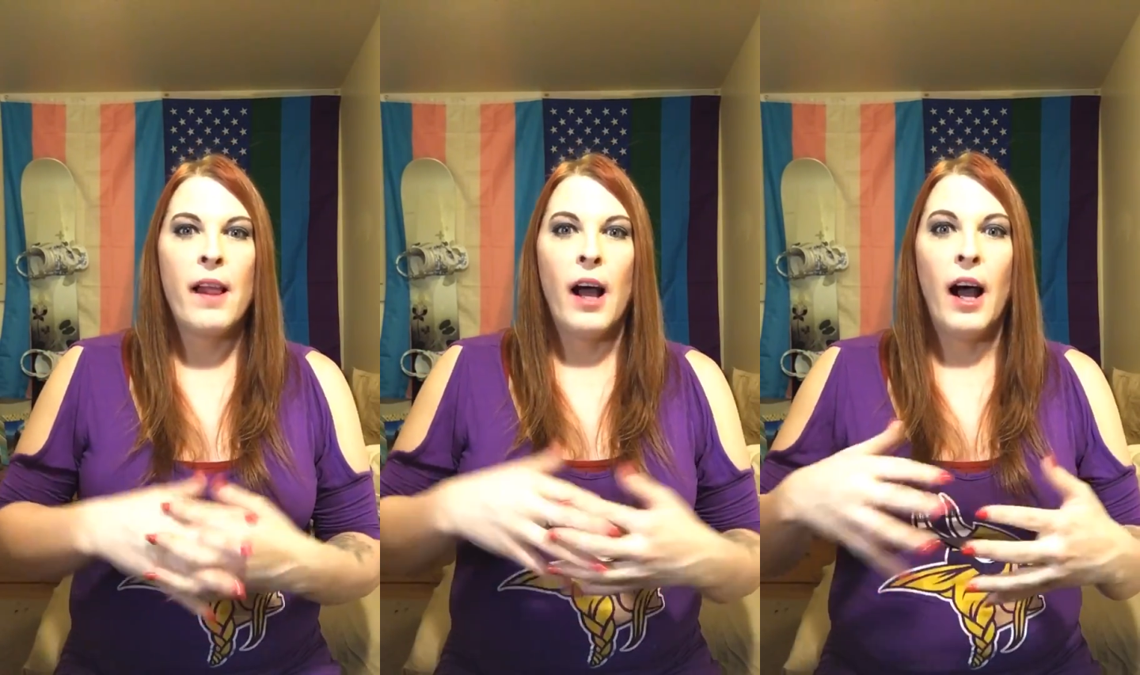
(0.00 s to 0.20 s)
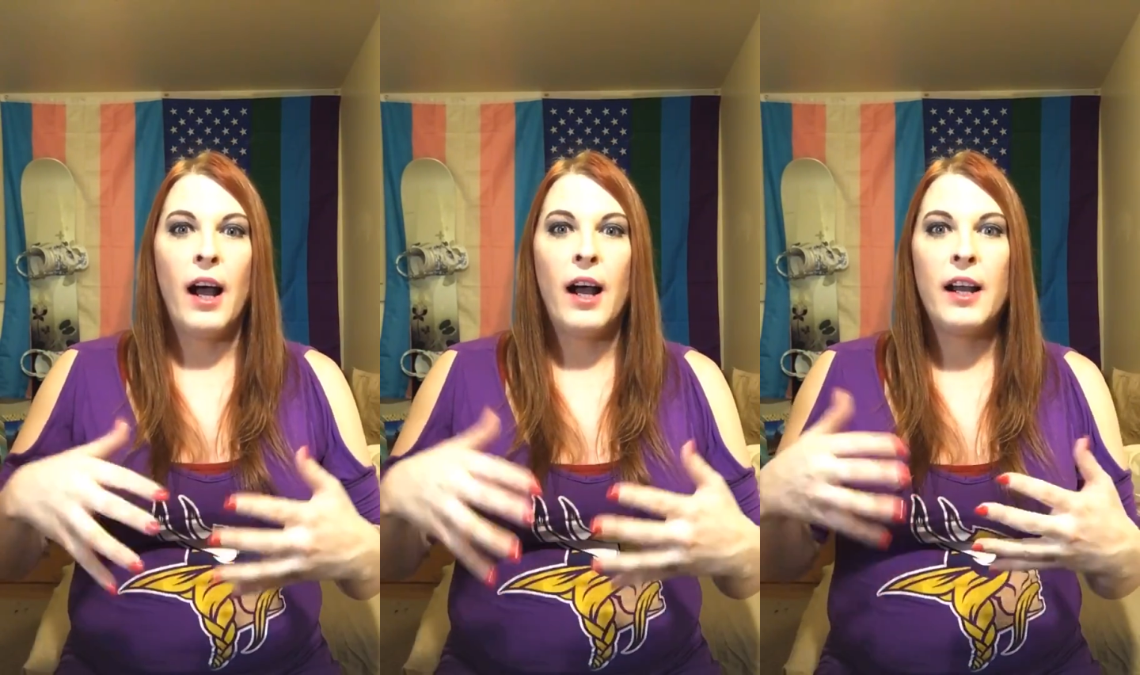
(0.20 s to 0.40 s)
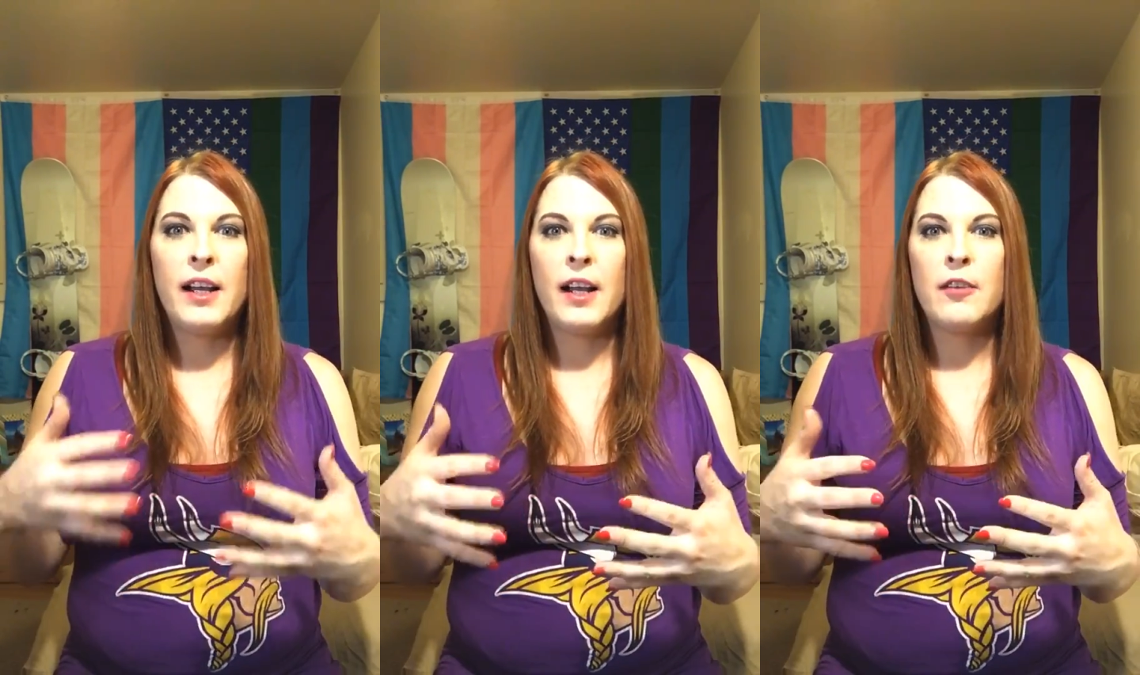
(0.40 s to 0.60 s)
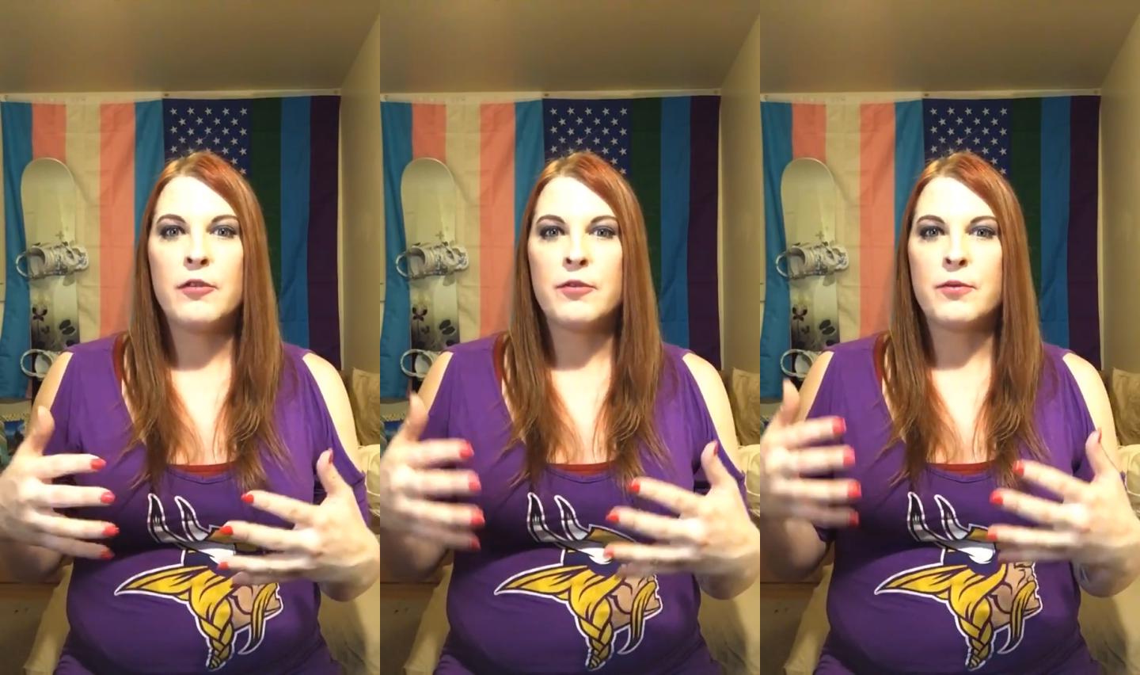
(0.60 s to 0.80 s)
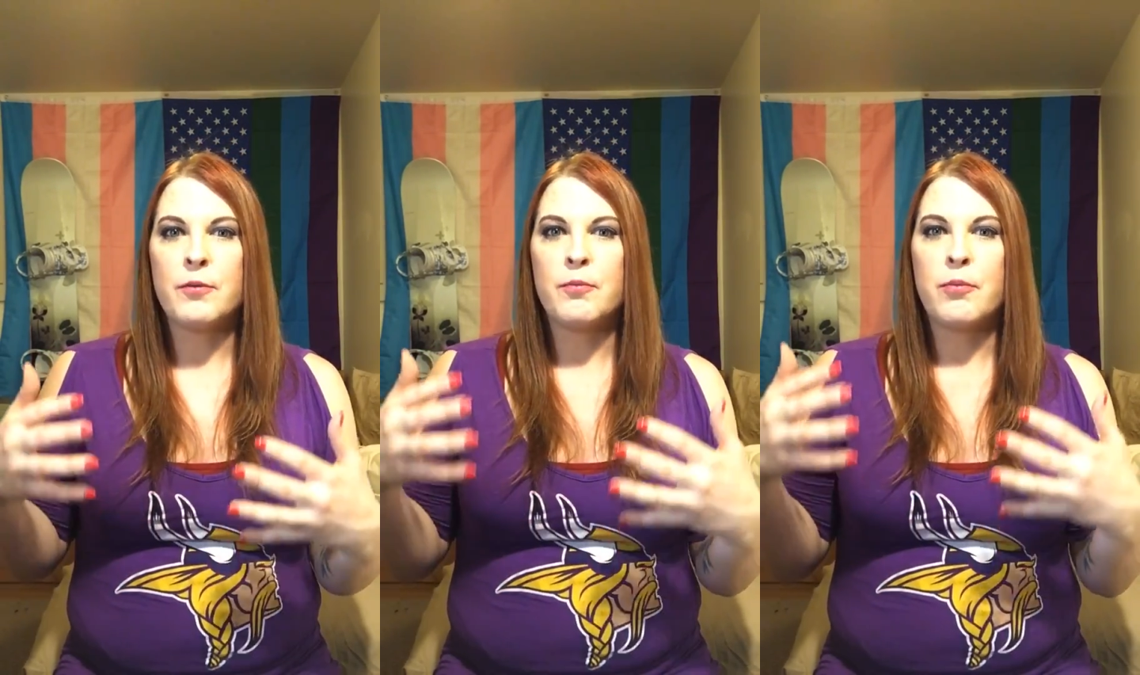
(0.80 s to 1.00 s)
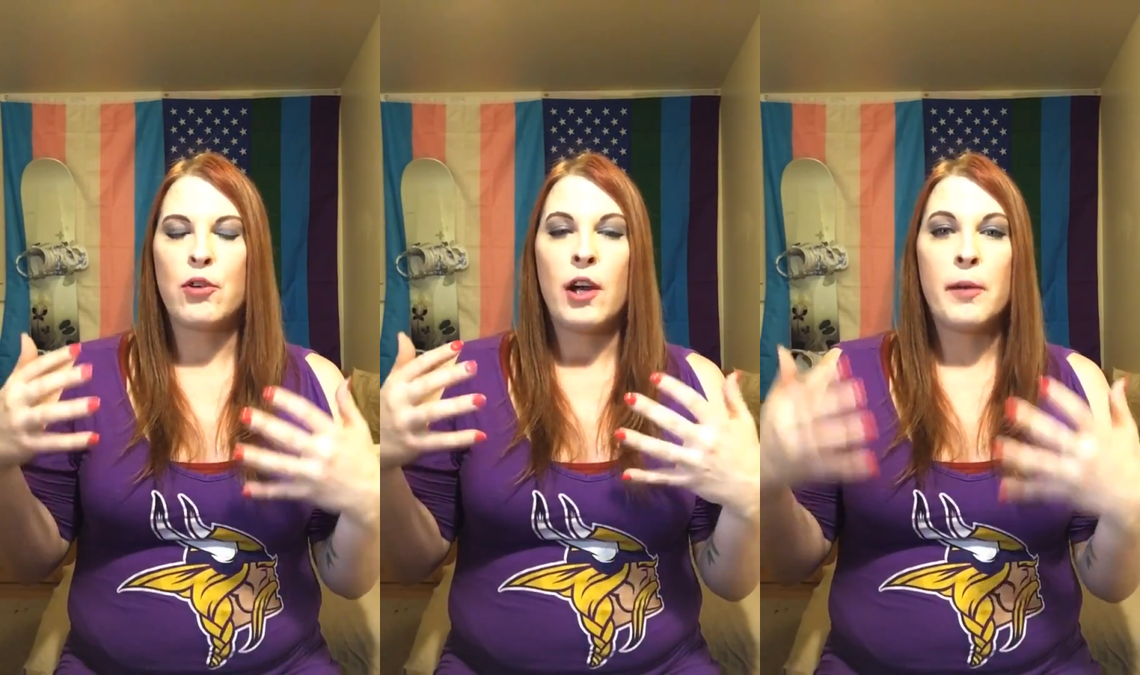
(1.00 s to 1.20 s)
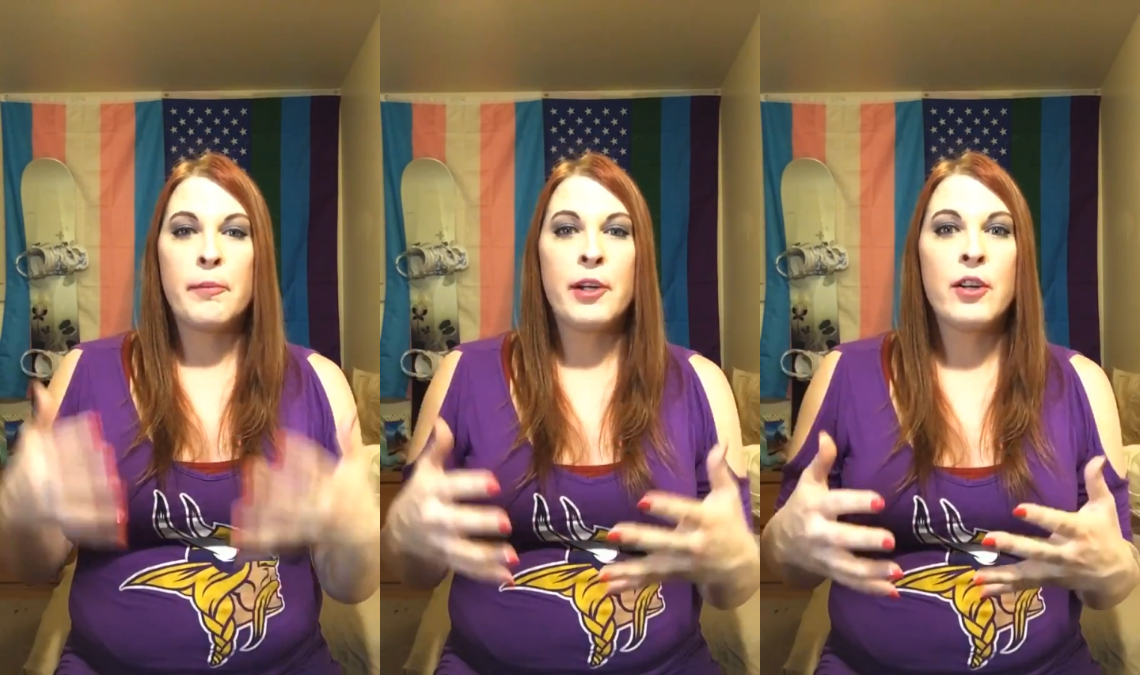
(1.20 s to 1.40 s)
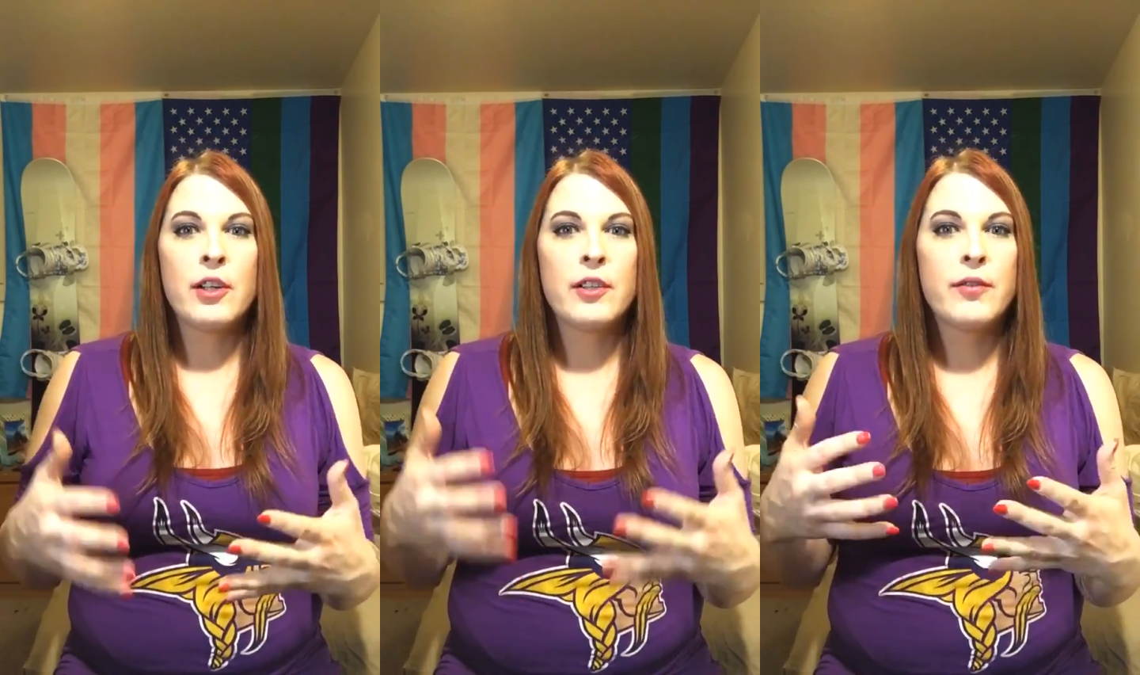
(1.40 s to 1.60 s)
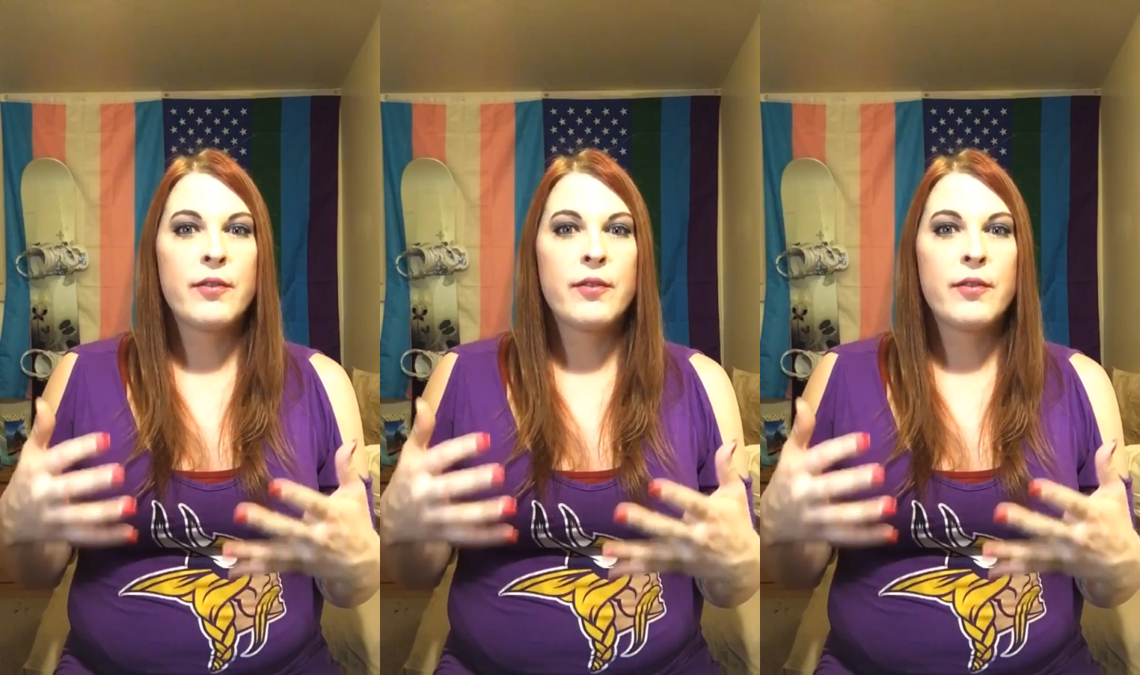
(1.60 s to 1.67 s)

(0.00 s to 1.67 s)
I have primarily